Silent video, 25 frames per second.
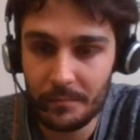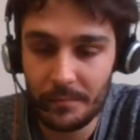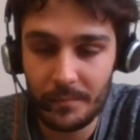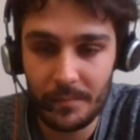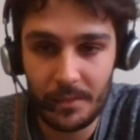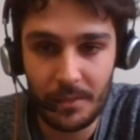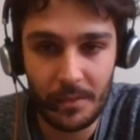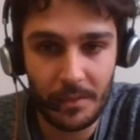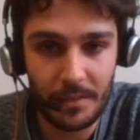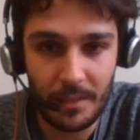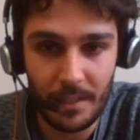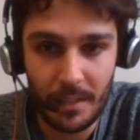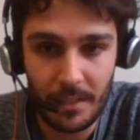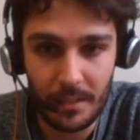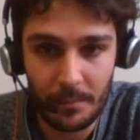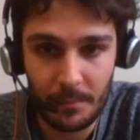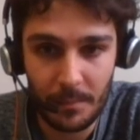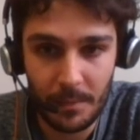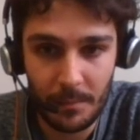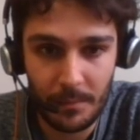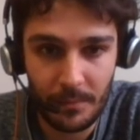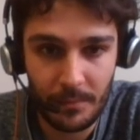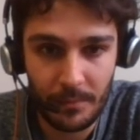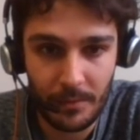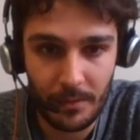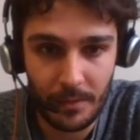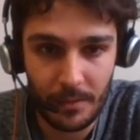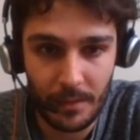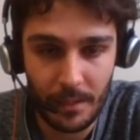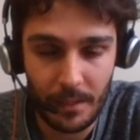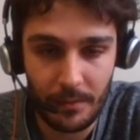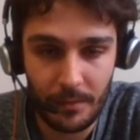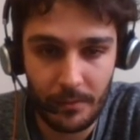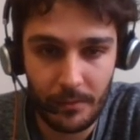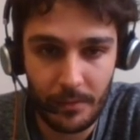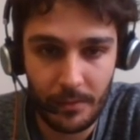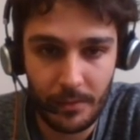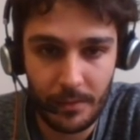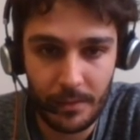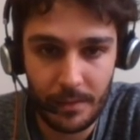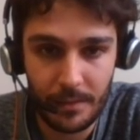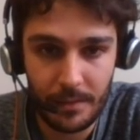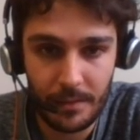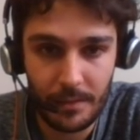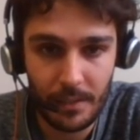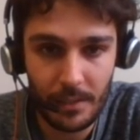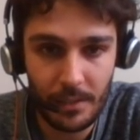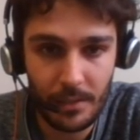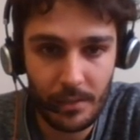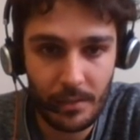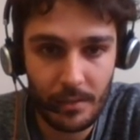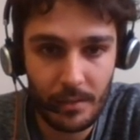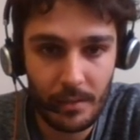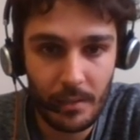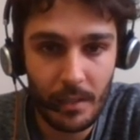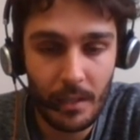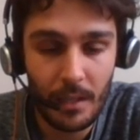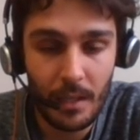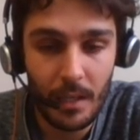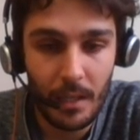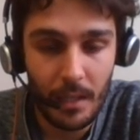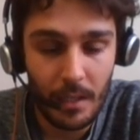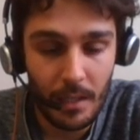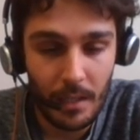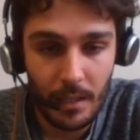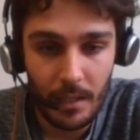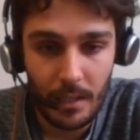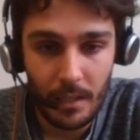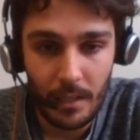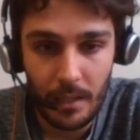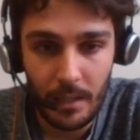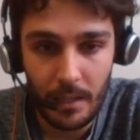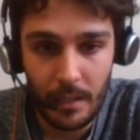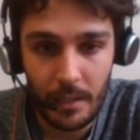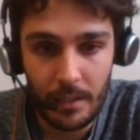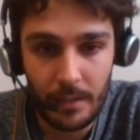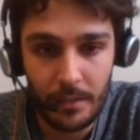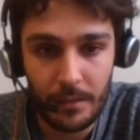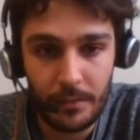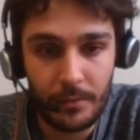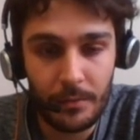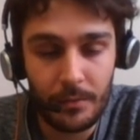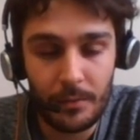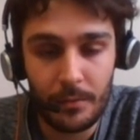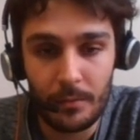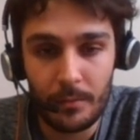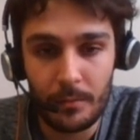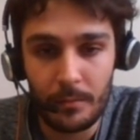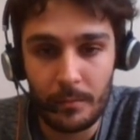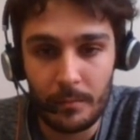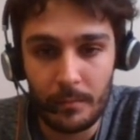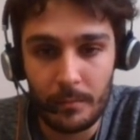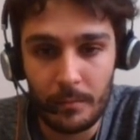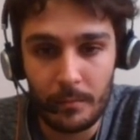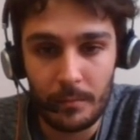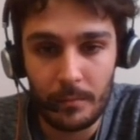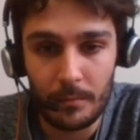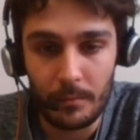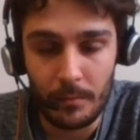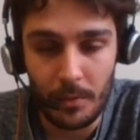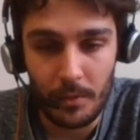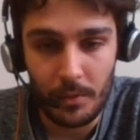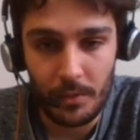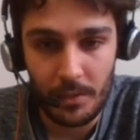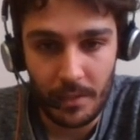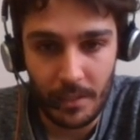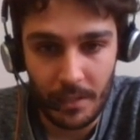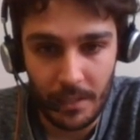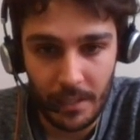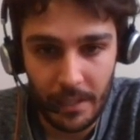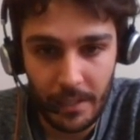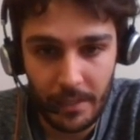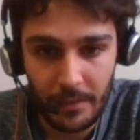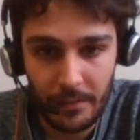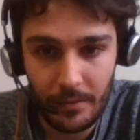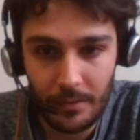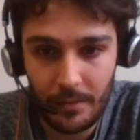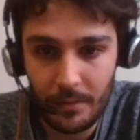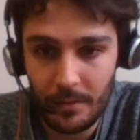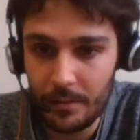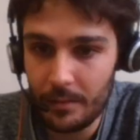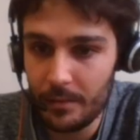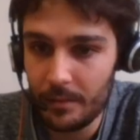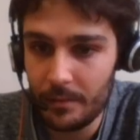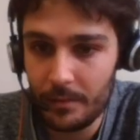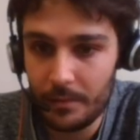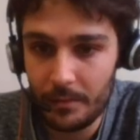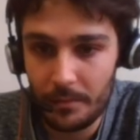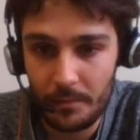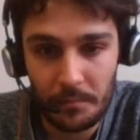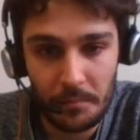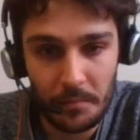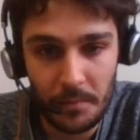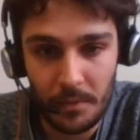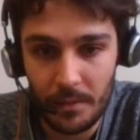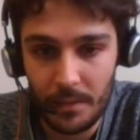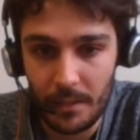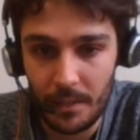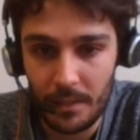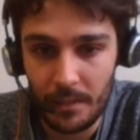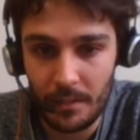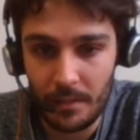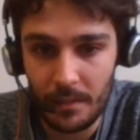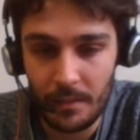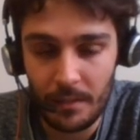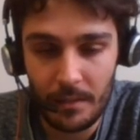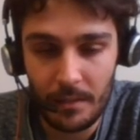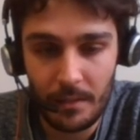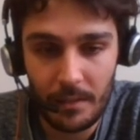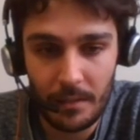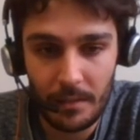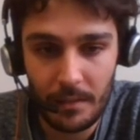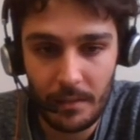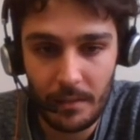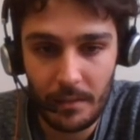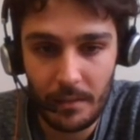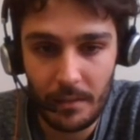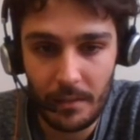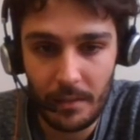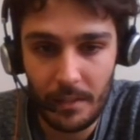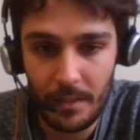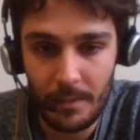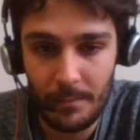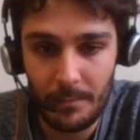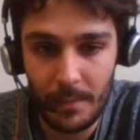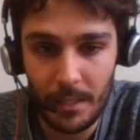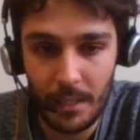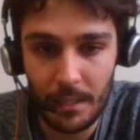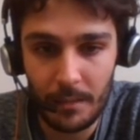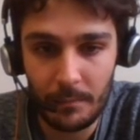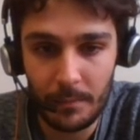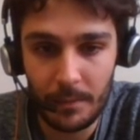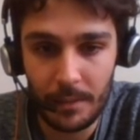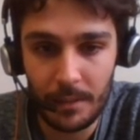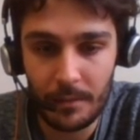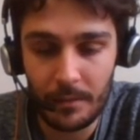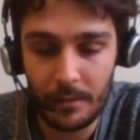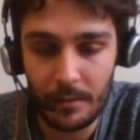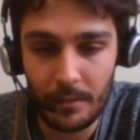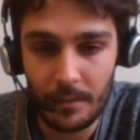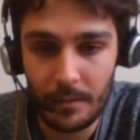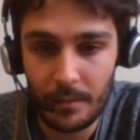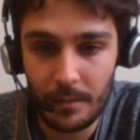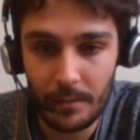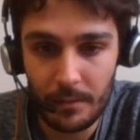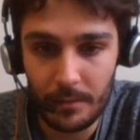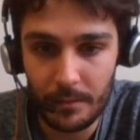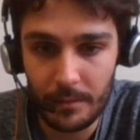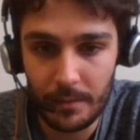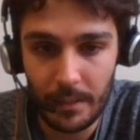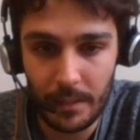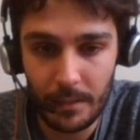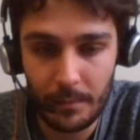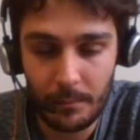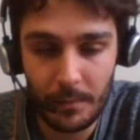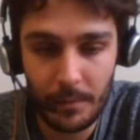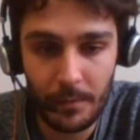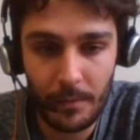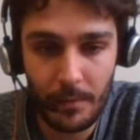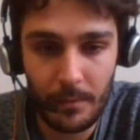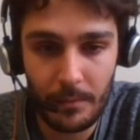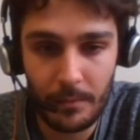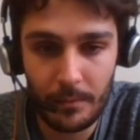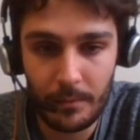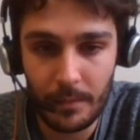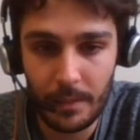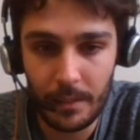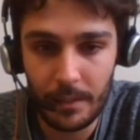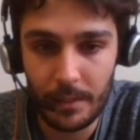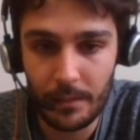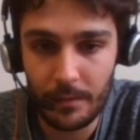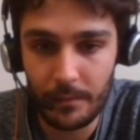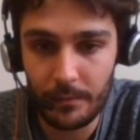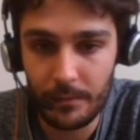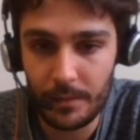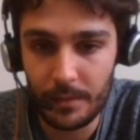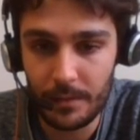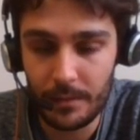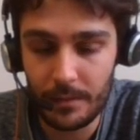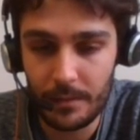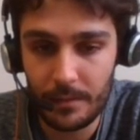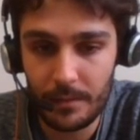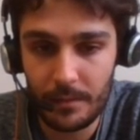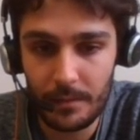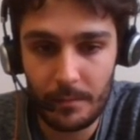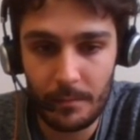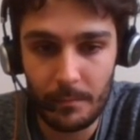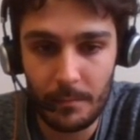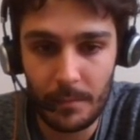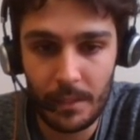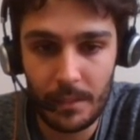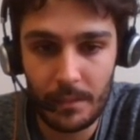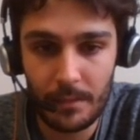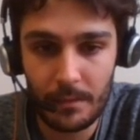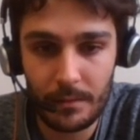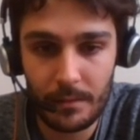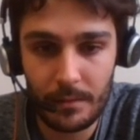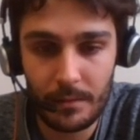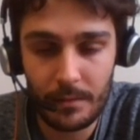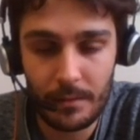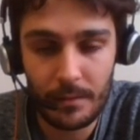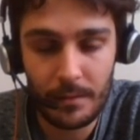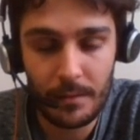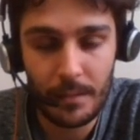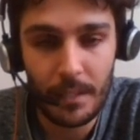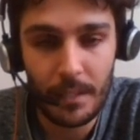just ask me after this session. And if you're watching later, you can email me or contact me through any of these medias.